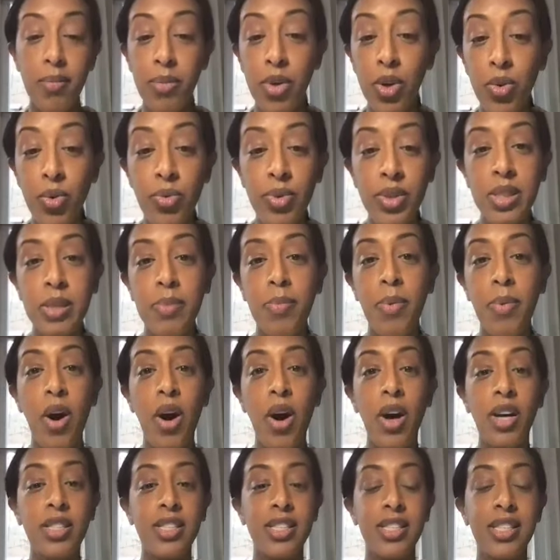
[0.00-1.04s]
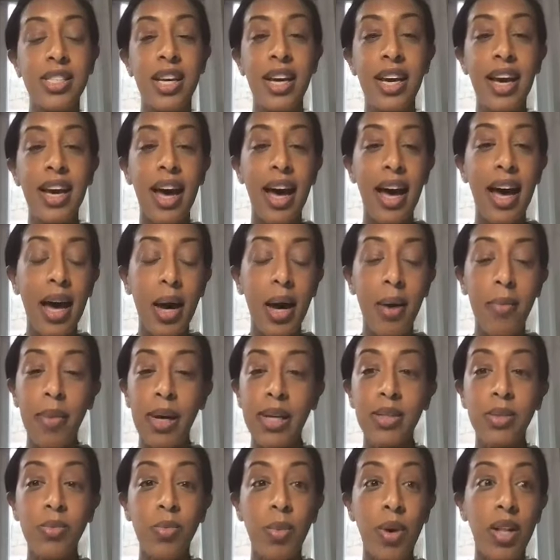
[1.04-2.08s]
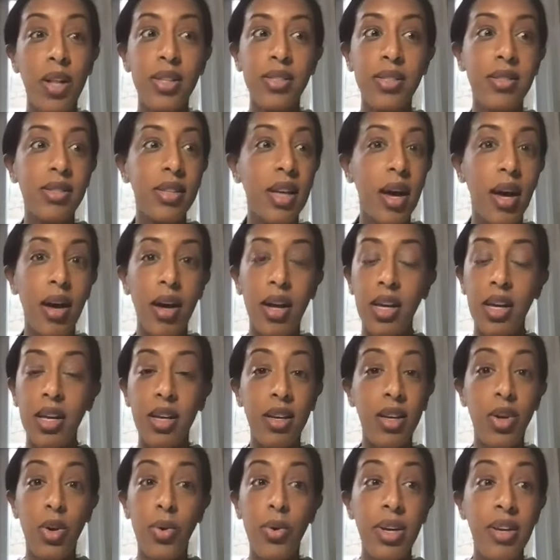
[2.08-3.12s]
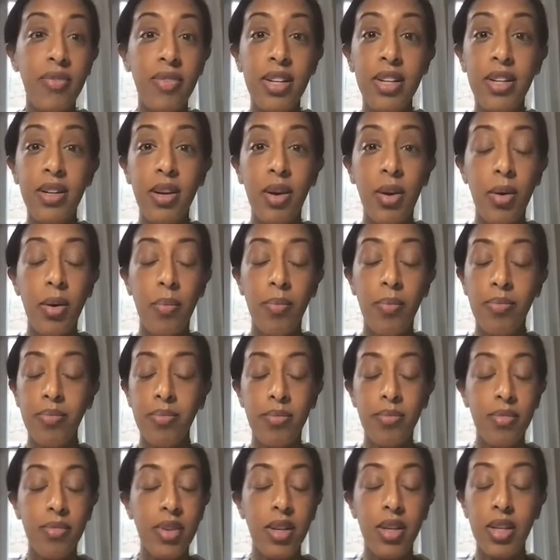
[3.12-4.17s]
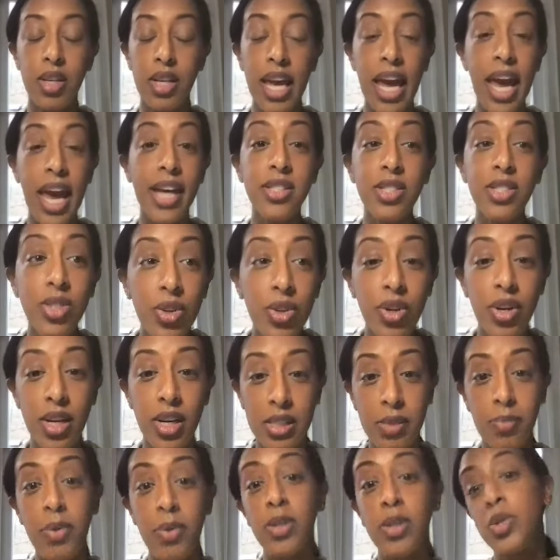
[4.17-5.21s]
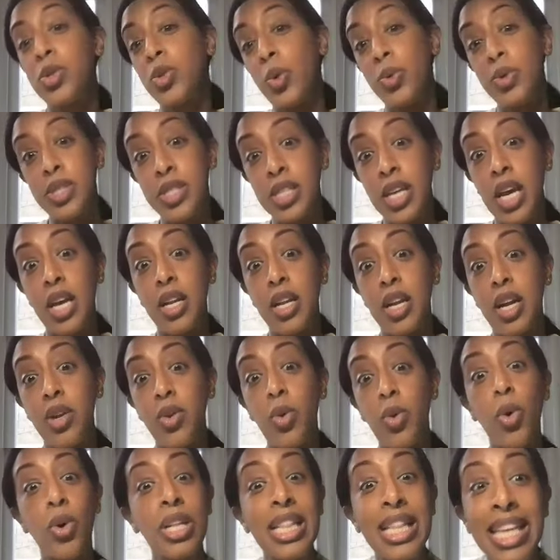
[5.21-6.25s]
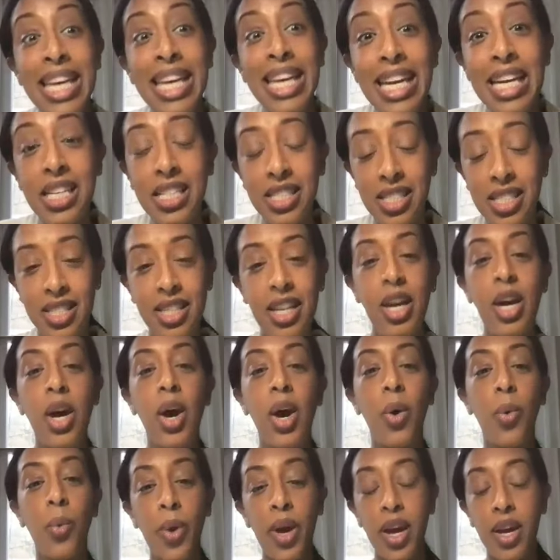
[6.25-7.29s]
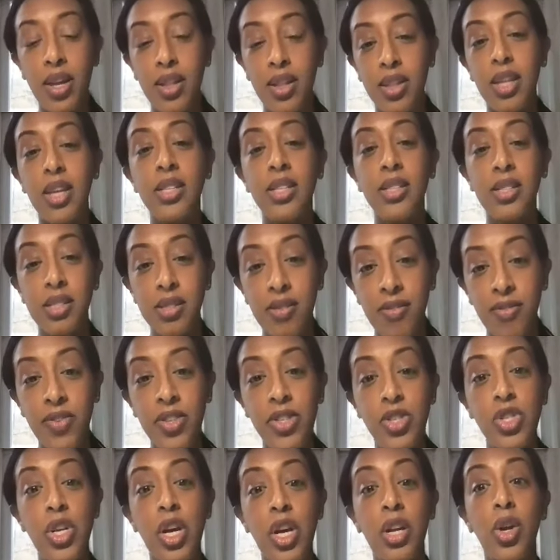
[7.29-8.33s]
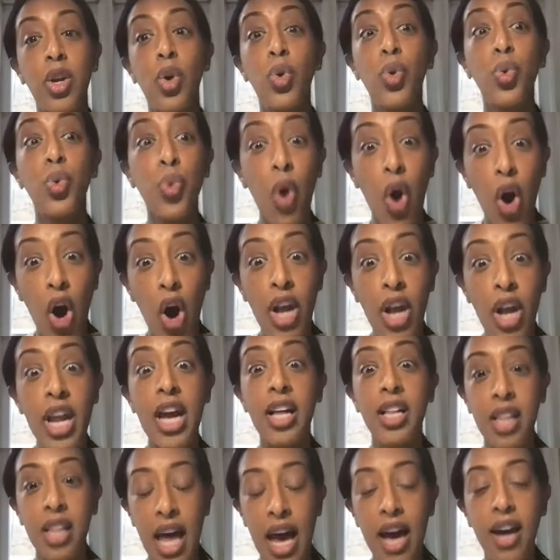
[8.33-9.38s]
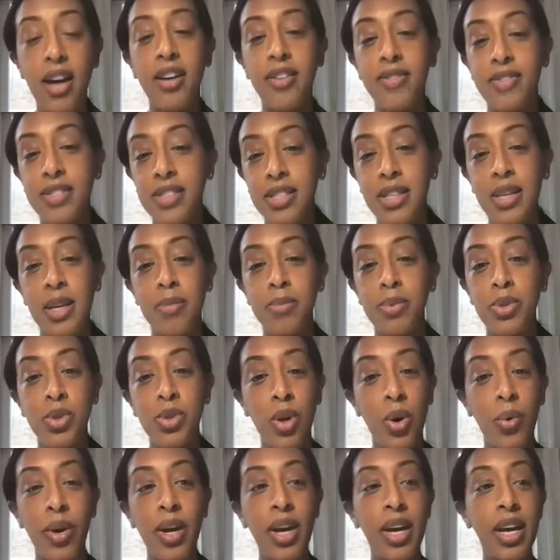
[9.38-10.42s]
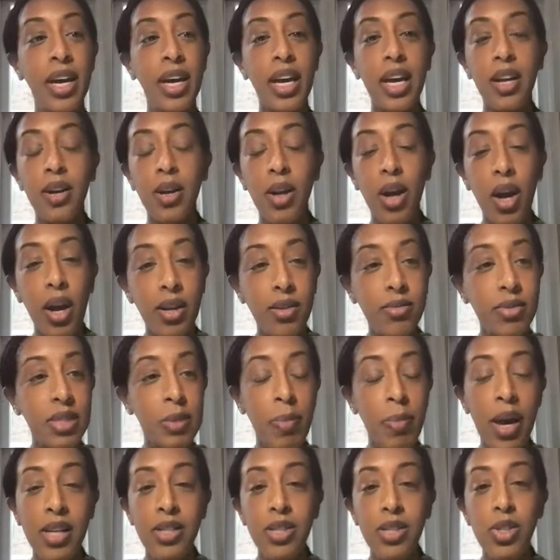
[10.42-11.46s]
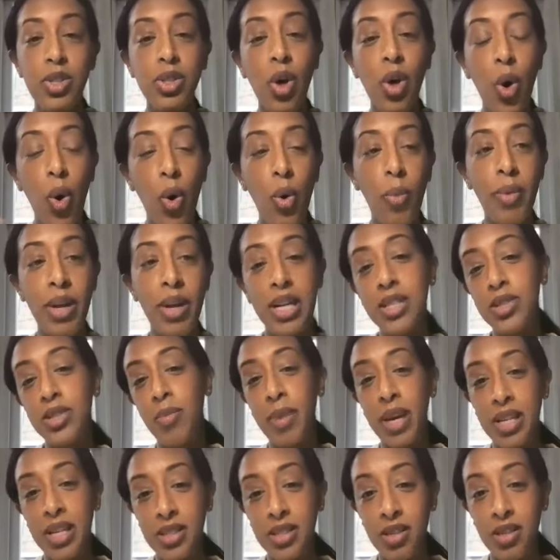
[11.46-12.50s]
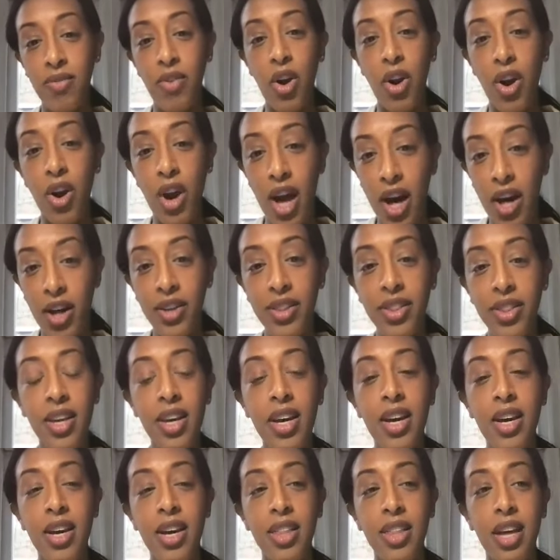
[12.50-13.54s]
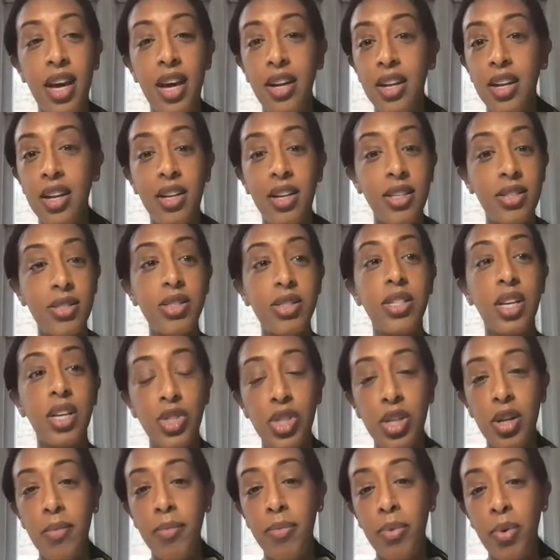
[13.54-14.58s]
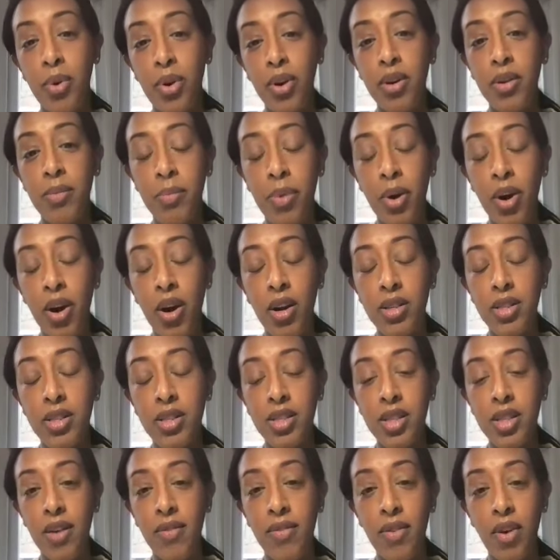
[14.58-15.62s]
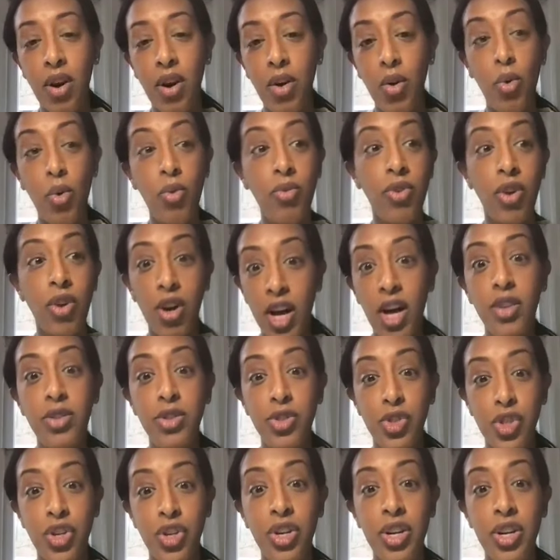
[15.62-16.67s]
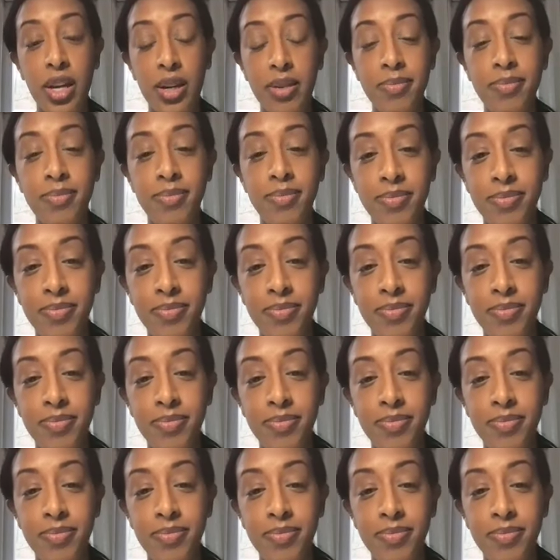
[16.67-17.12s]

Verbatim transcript: immune response, as well as, you know, even cancer has been associated or linked with insufficient chronic lack of sleep. So it spans so many domains of our health that it is such an important part of our overall health journey.